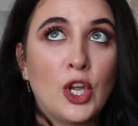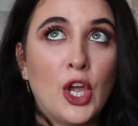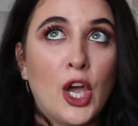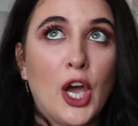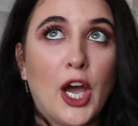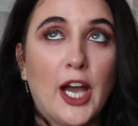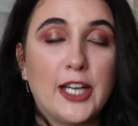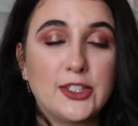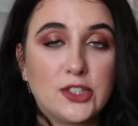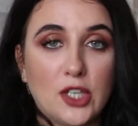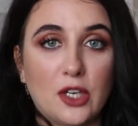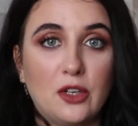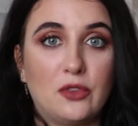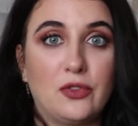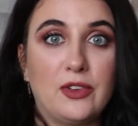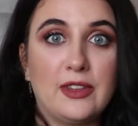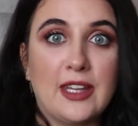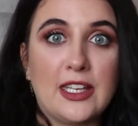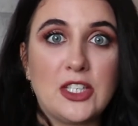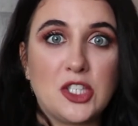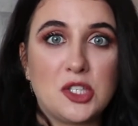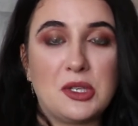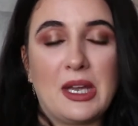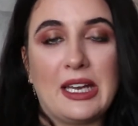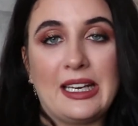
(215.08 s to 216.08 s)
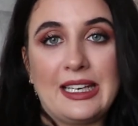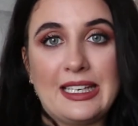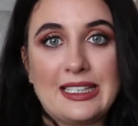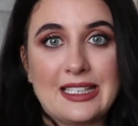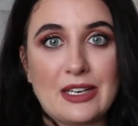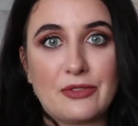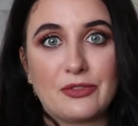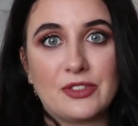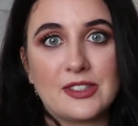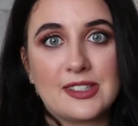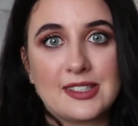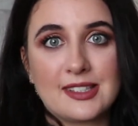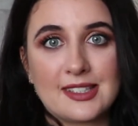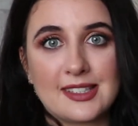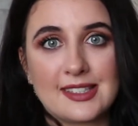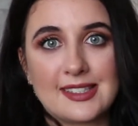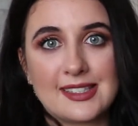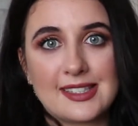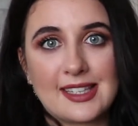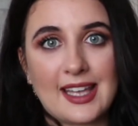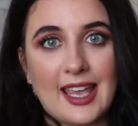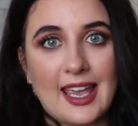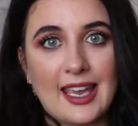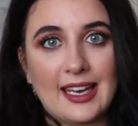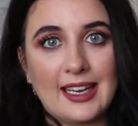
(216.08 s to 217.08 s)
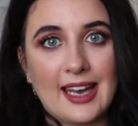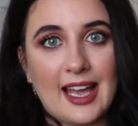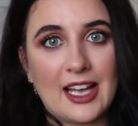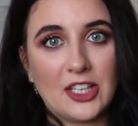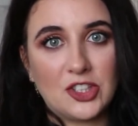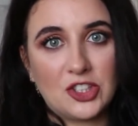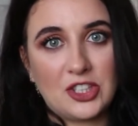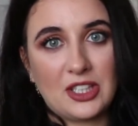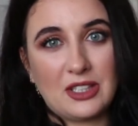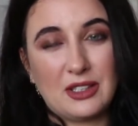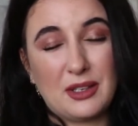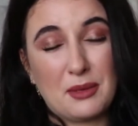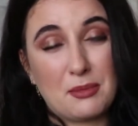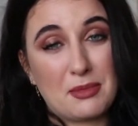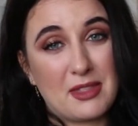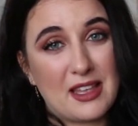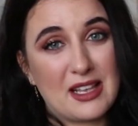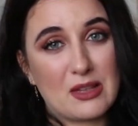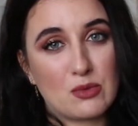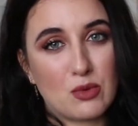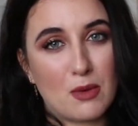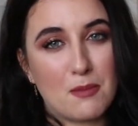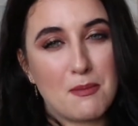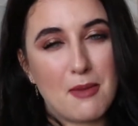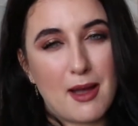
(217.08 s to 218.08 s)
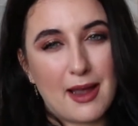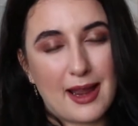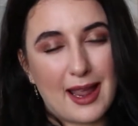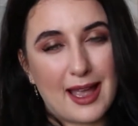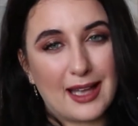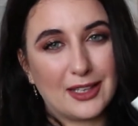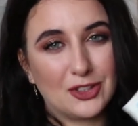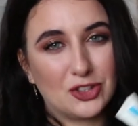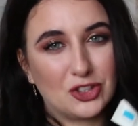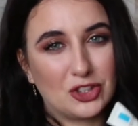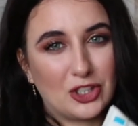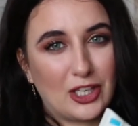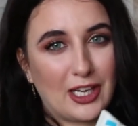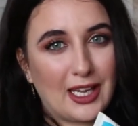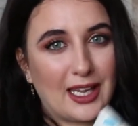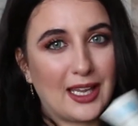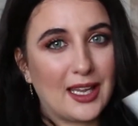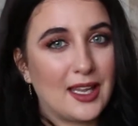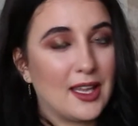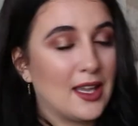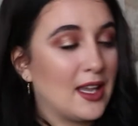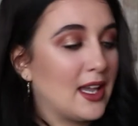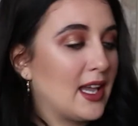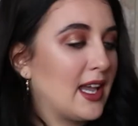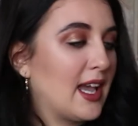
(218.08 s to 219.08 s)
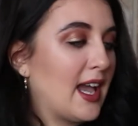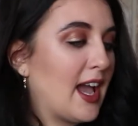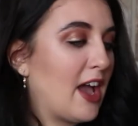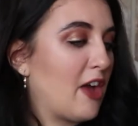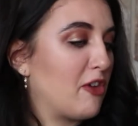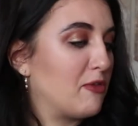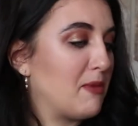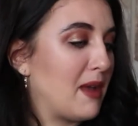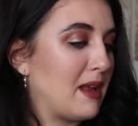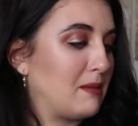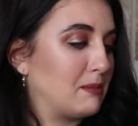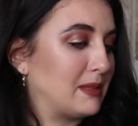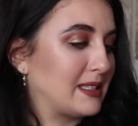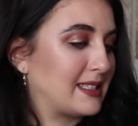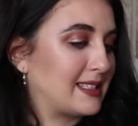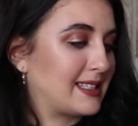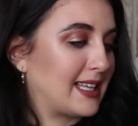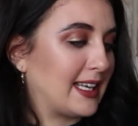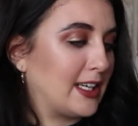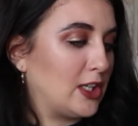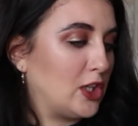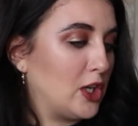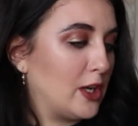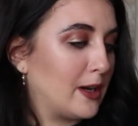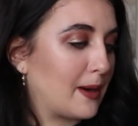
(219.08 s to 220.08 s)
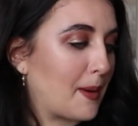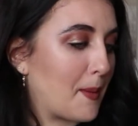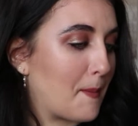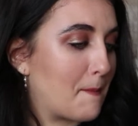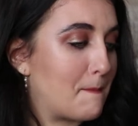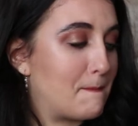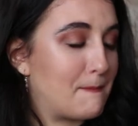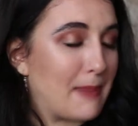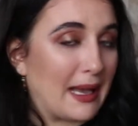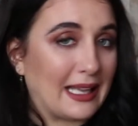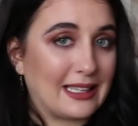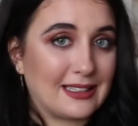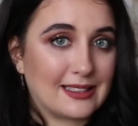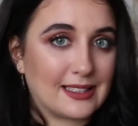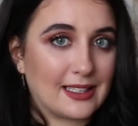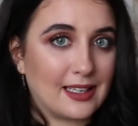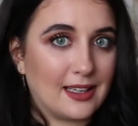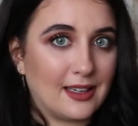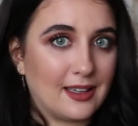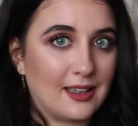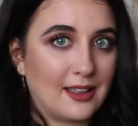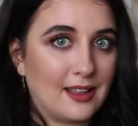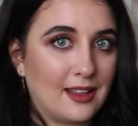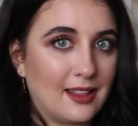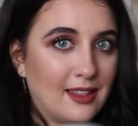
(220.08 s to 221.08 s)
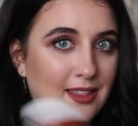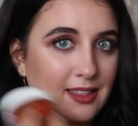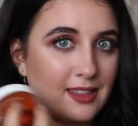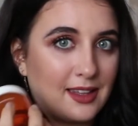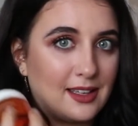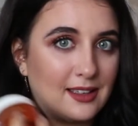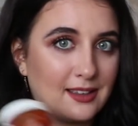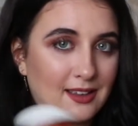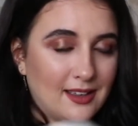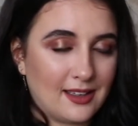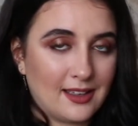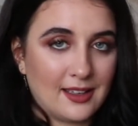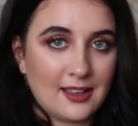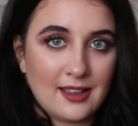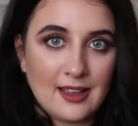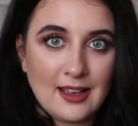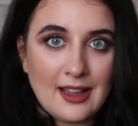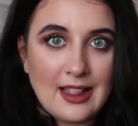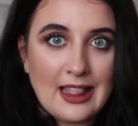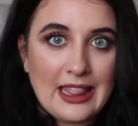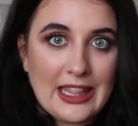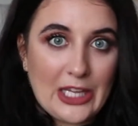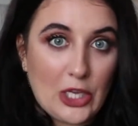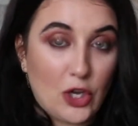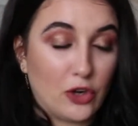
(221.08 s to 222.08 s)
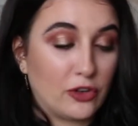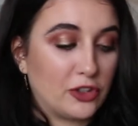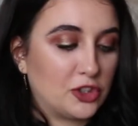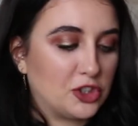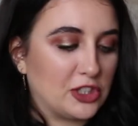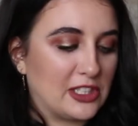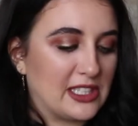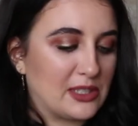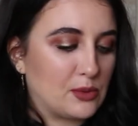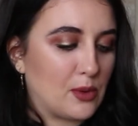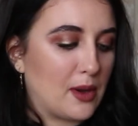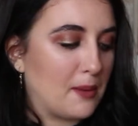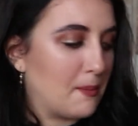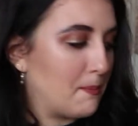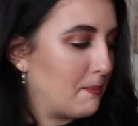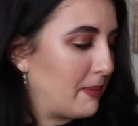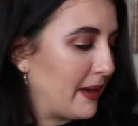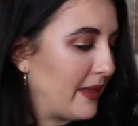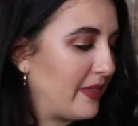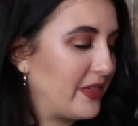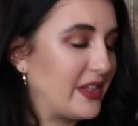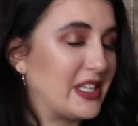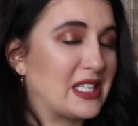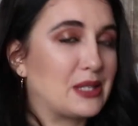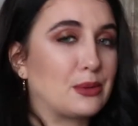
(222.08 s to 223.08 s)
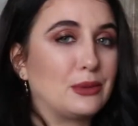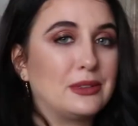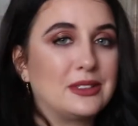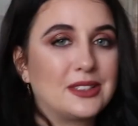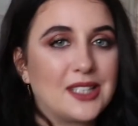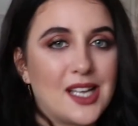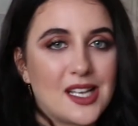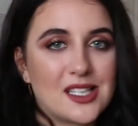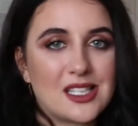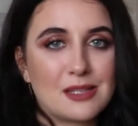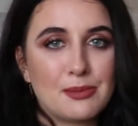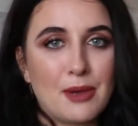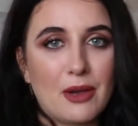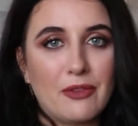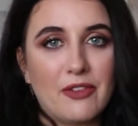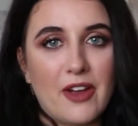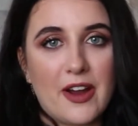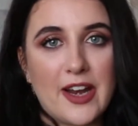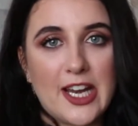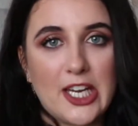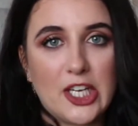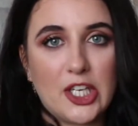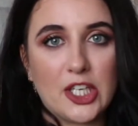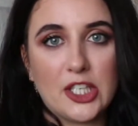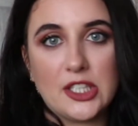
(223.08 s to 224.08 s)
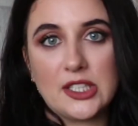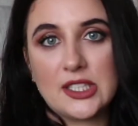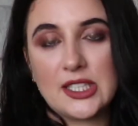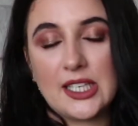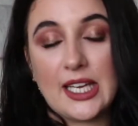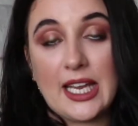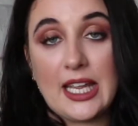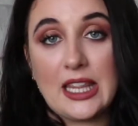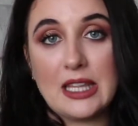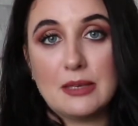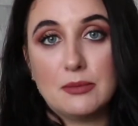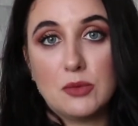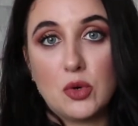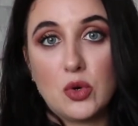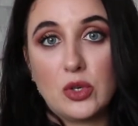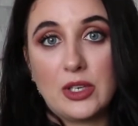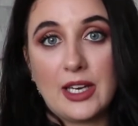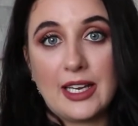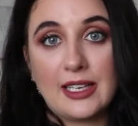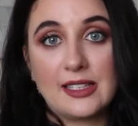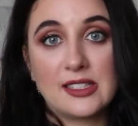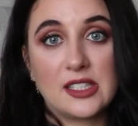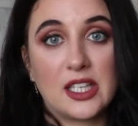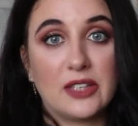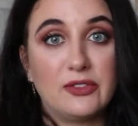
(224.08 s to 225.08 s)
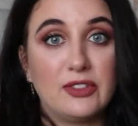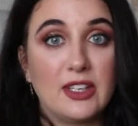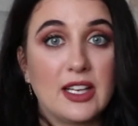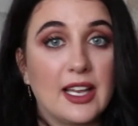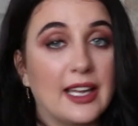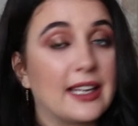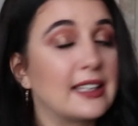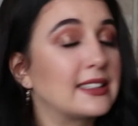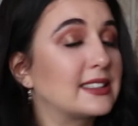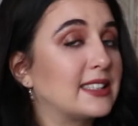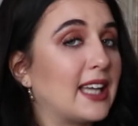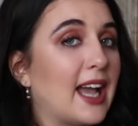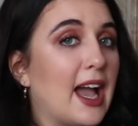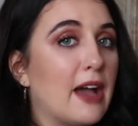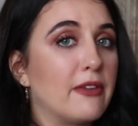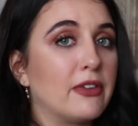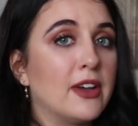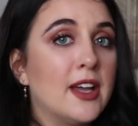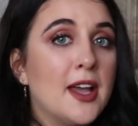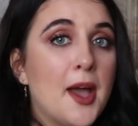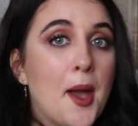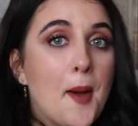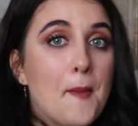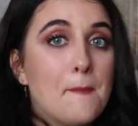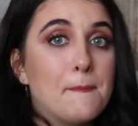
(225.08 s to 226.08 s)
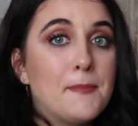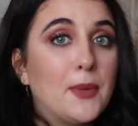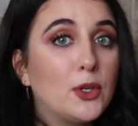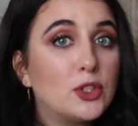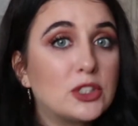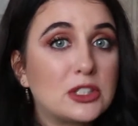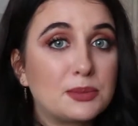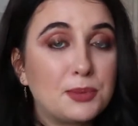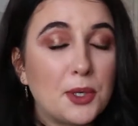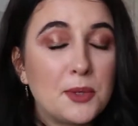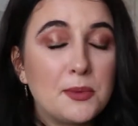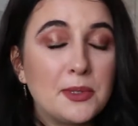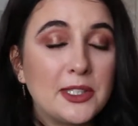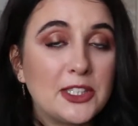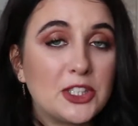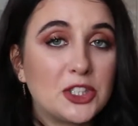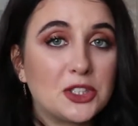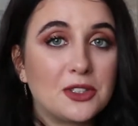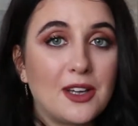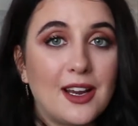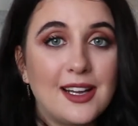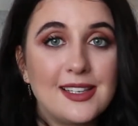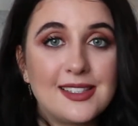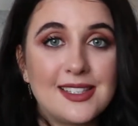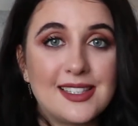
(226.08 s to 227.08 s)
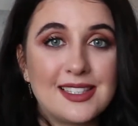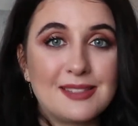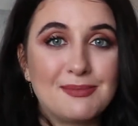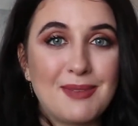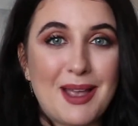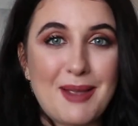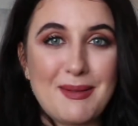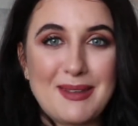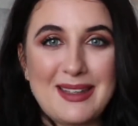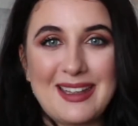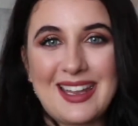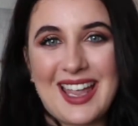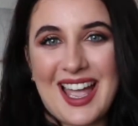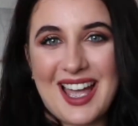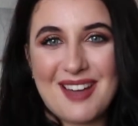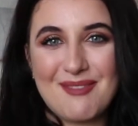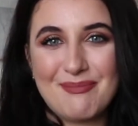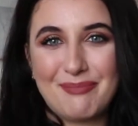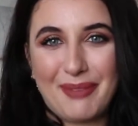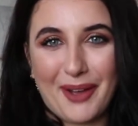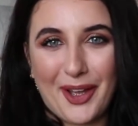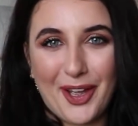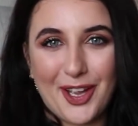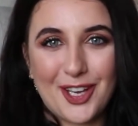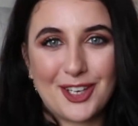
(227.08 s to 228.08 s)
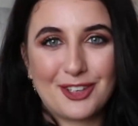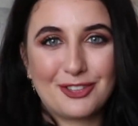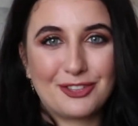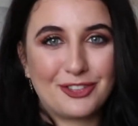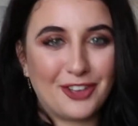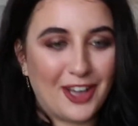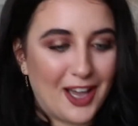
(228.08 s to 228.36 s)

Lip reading: I don't think they do any difference to the skin. Actually, this one might actually have made my skin look better than the Origins one. But this one does smell very good in the morning. So if you like to have multiple moisturisers, maybe get both.